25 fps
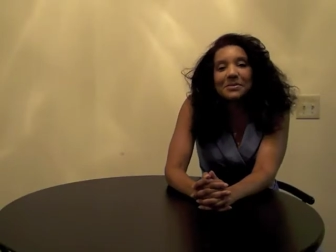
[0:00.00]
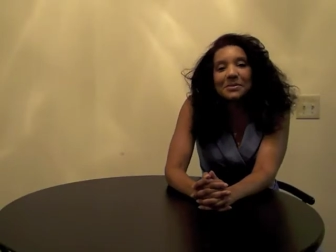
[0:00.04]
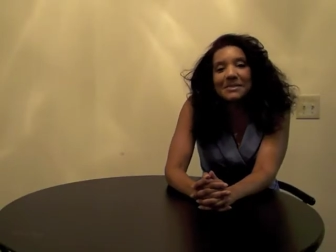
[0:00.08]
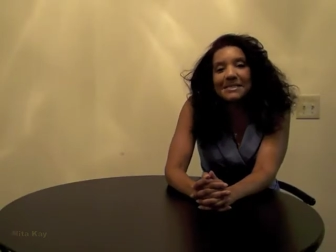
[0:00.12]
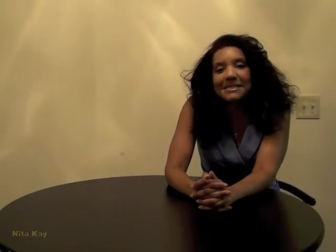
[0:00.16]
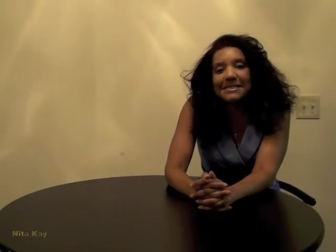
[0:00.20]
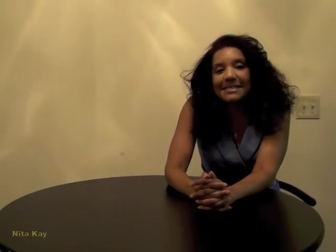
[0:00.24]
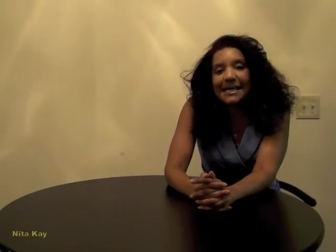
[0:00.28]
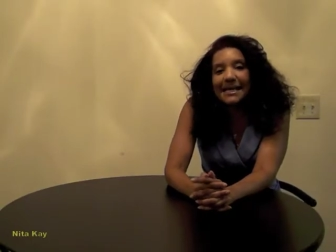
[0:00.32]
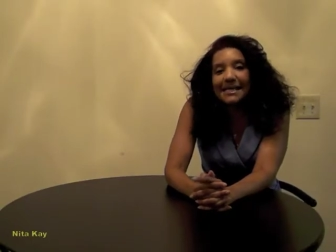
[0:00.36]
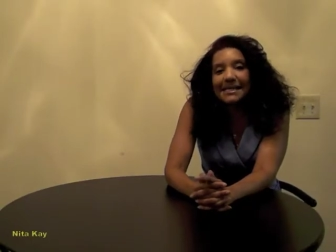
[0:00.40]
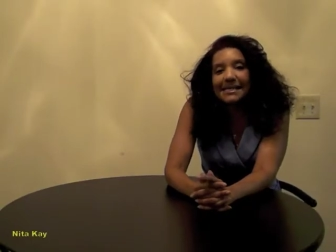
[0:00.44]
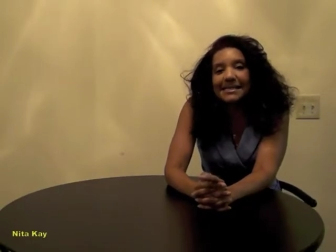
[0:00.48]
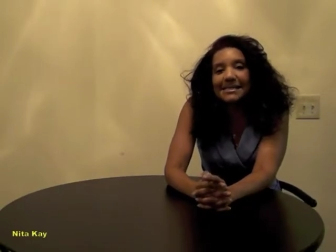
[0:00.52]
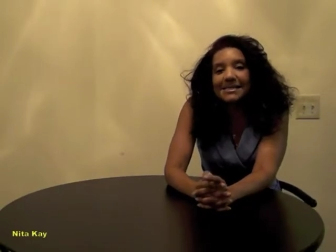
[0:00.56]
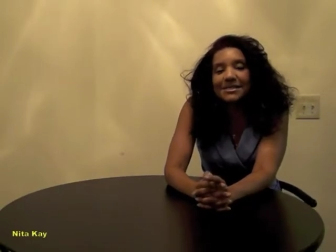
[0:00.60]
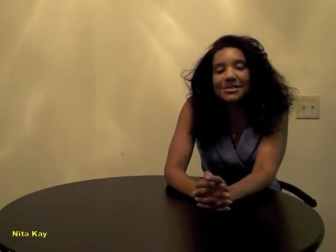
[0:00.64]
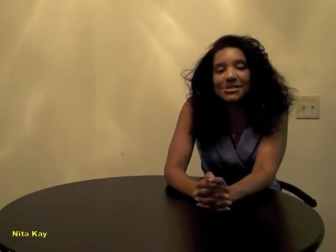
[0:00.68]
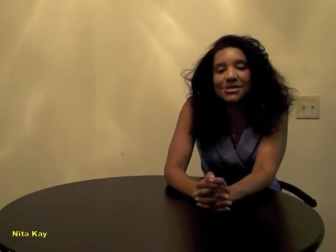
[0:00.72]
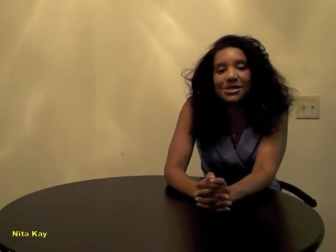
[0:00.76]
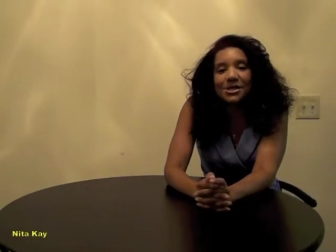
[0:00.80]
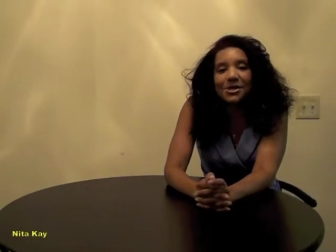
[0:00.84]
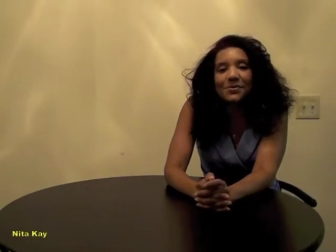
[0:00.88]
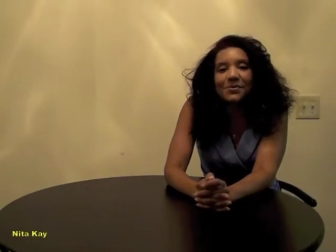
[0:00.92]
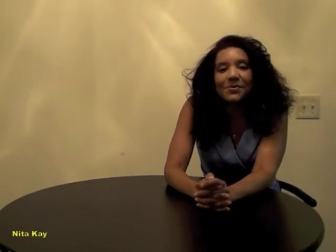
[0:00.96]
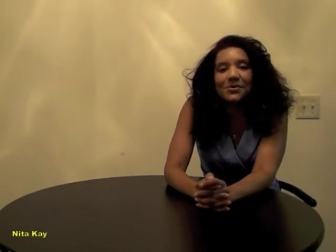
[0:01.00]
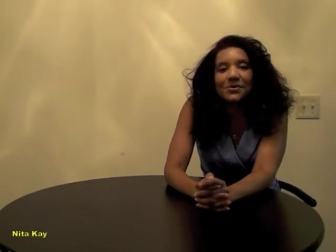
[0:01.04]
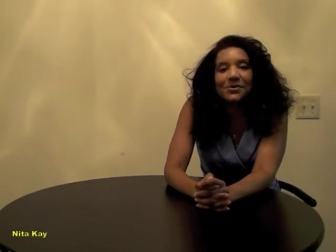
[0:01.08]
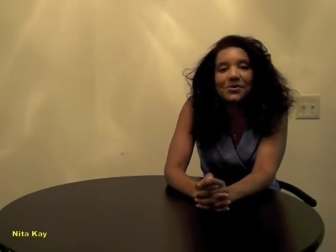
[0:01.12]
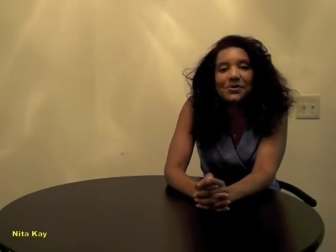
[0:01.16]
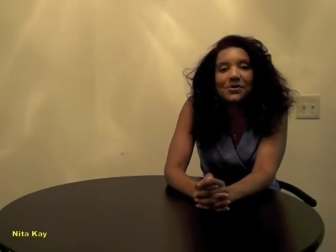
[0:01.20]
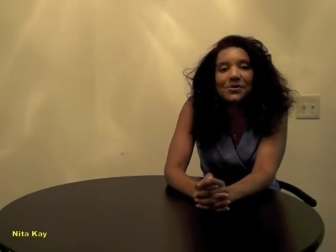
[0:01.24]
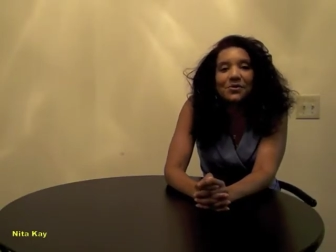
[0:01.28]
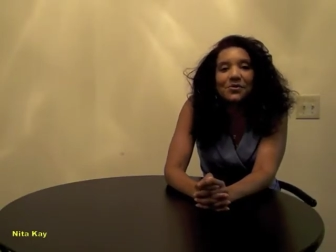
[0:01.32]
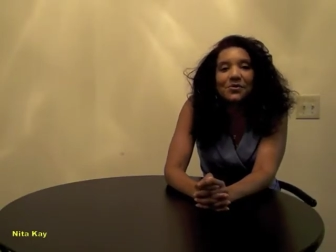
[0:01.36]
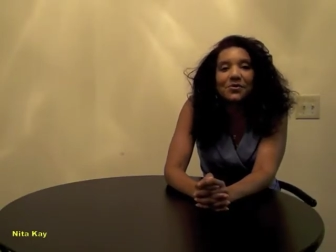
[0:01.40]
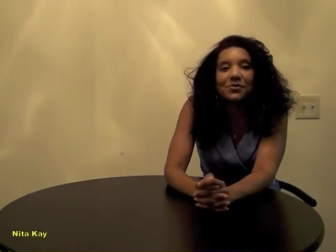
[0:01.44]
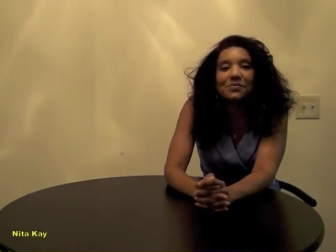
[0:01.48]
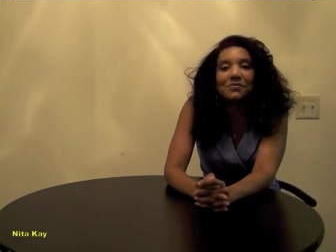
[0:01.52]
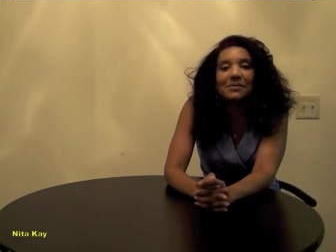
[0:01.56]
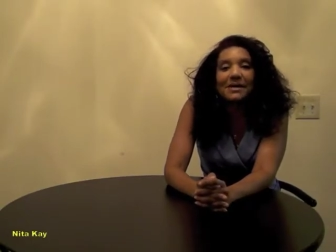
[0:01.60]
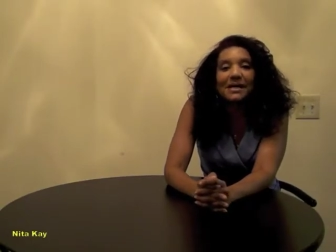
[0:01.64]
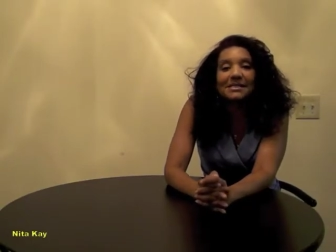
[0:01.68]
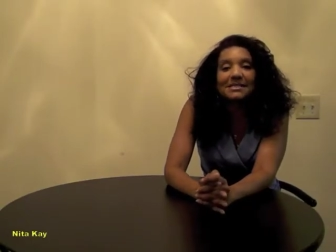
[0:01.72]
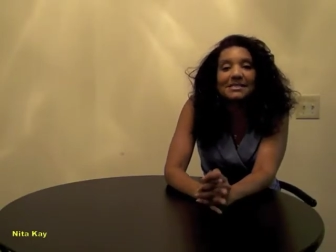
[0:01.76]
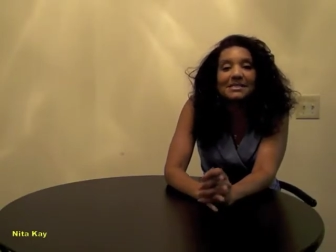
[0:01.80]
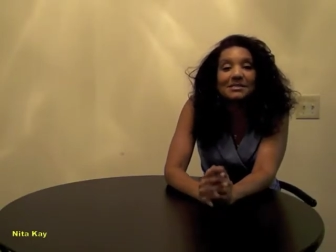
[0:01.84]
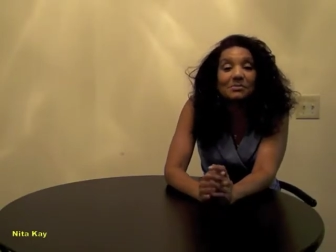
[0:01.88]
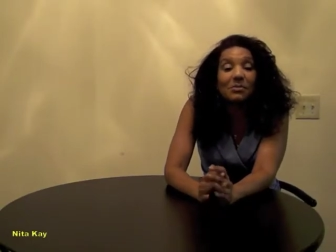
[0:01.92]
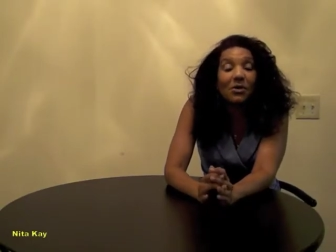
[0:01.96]
excited to share with you
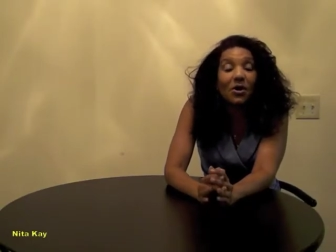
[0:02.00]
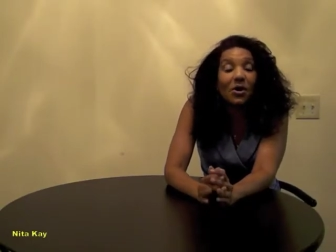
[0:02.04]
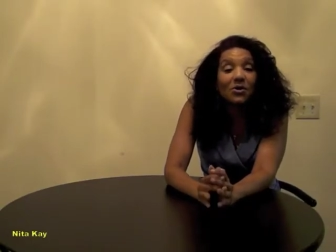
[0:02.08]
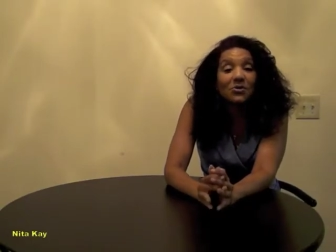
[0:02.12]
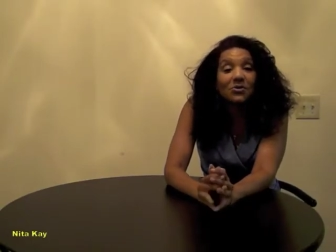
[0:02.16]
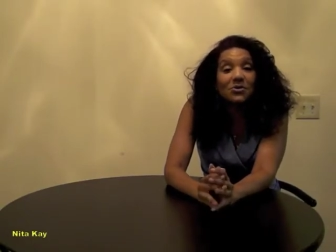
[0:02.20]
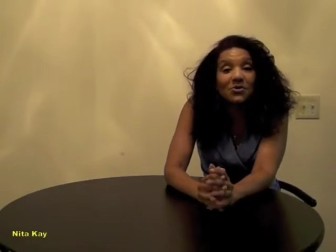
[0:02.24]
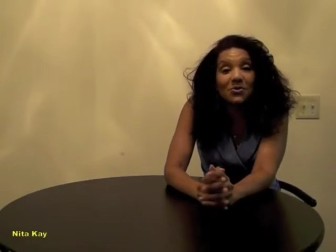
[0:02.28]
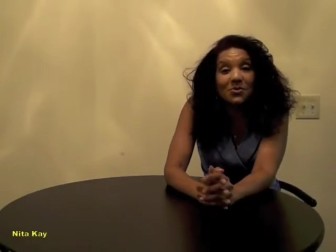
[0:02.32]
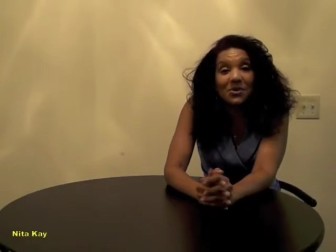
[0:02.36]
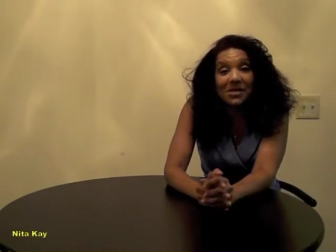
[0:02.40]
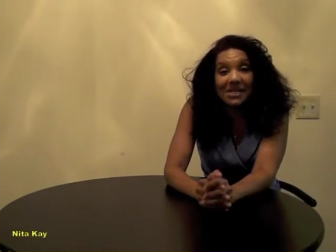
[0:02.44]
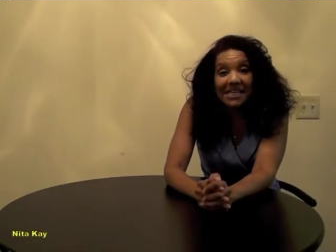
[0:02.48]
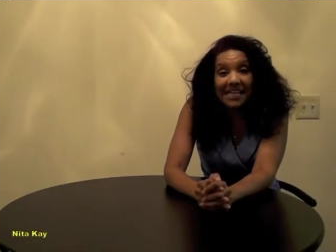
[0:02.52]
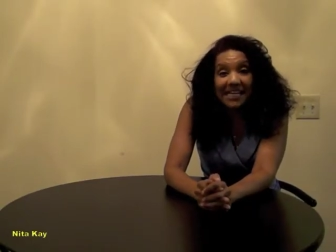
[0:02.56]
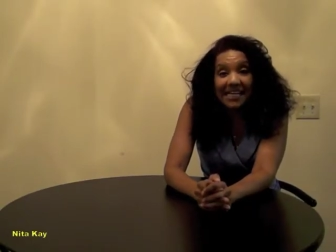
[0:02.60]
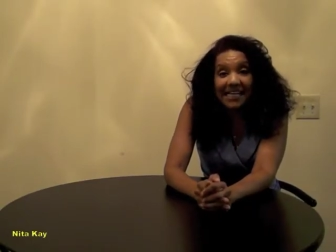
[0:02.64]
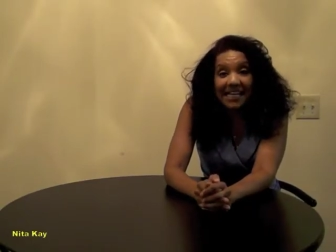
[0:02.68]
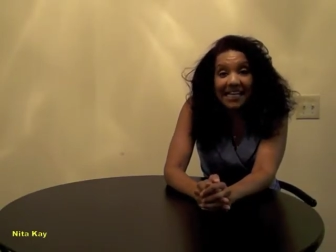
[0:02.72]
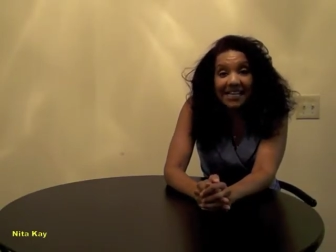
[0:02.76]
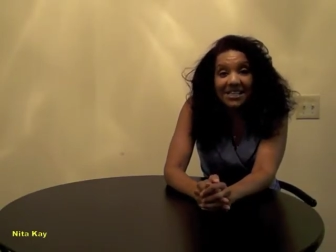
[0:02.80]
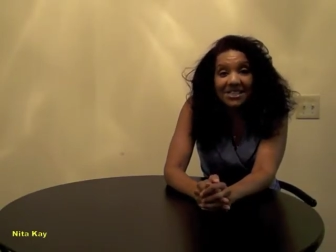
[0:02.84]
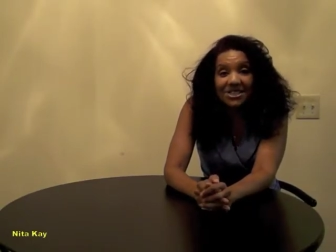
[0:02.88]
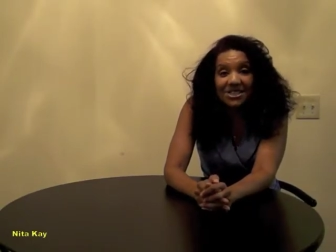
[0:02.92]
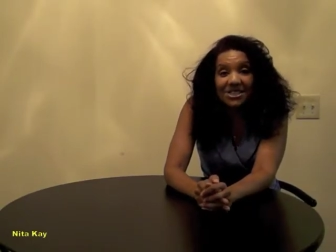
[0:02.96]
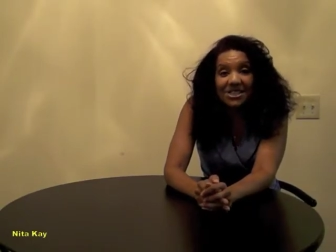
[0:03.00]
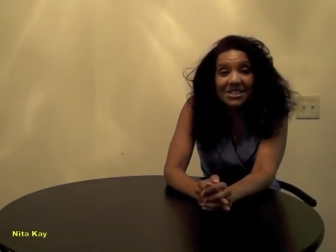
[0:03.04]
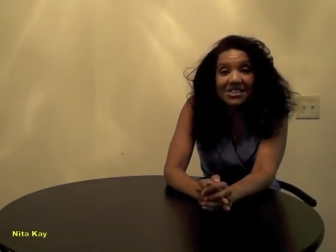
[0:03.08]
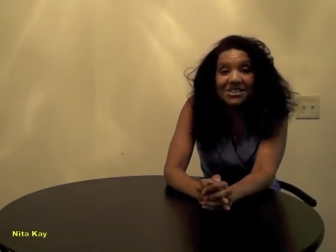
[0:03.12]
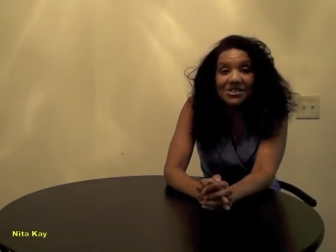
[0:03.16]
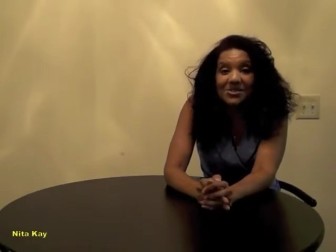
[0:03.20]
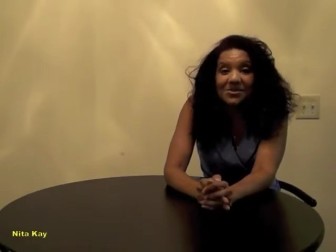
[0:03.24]
my small Dooney collection,